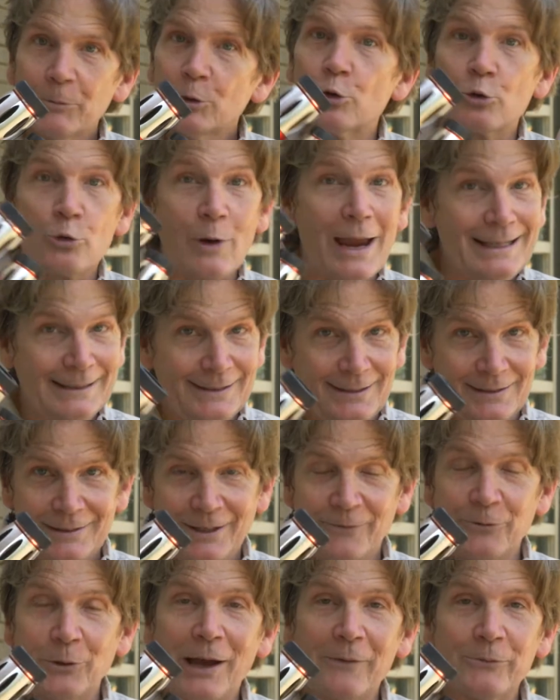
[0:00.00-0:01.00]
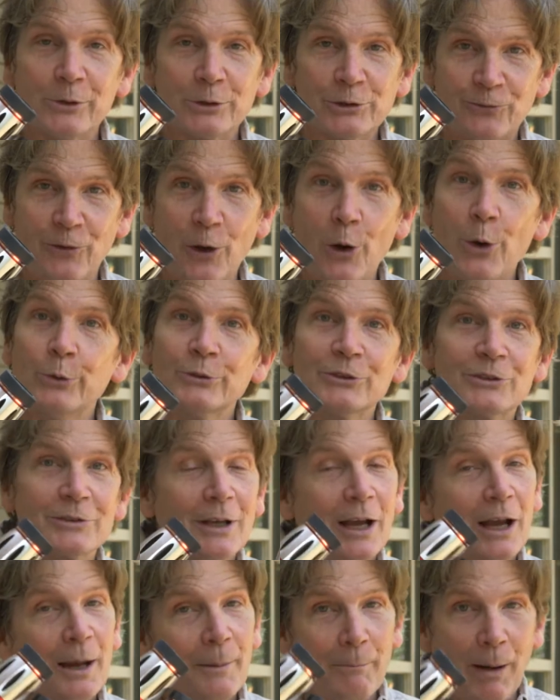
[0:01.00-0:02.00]
Great. If you have those phones,
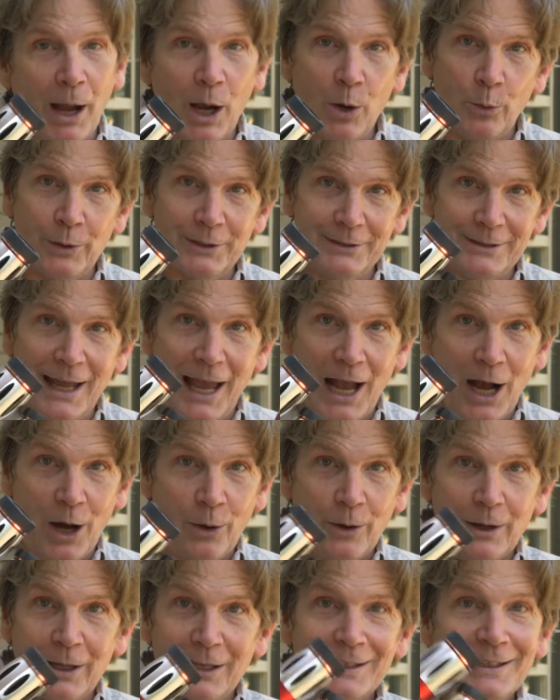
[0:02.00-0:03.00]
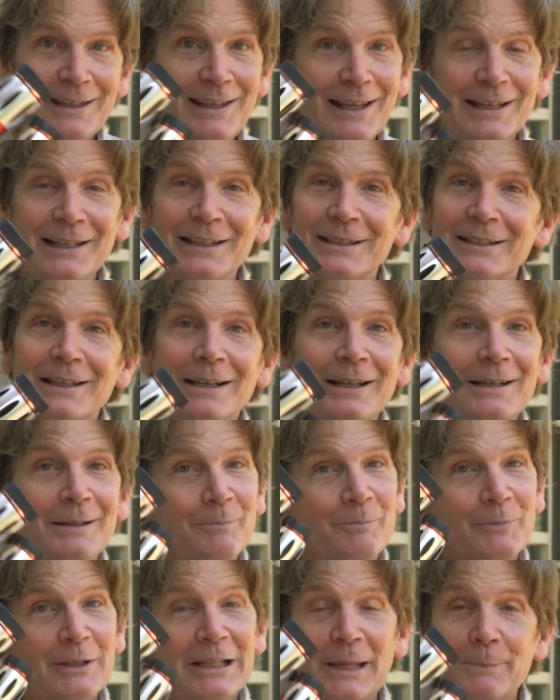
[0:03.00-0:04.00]
buy one now. Get it,
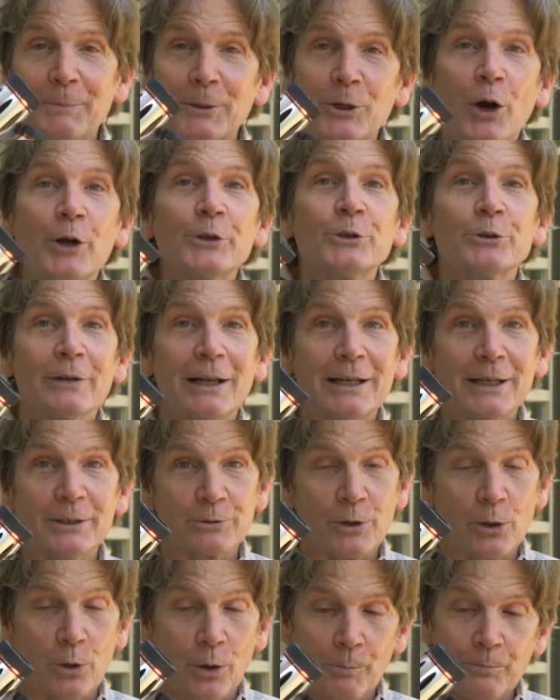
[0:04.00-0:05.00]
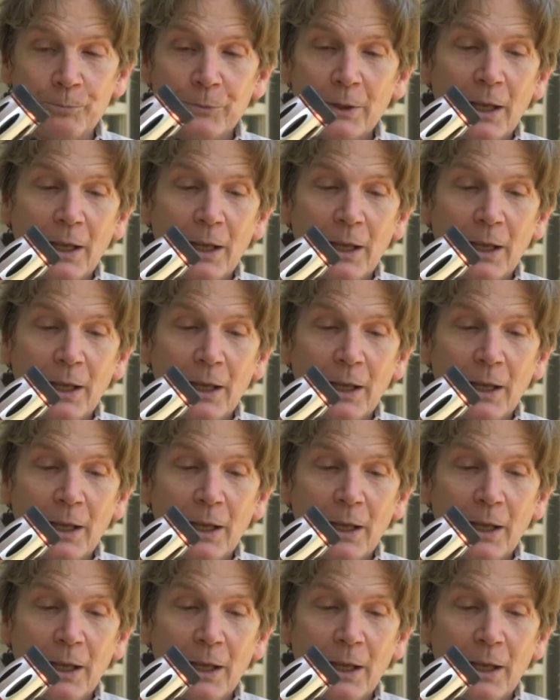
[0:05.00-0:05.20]
clip it on, you're ready to roll.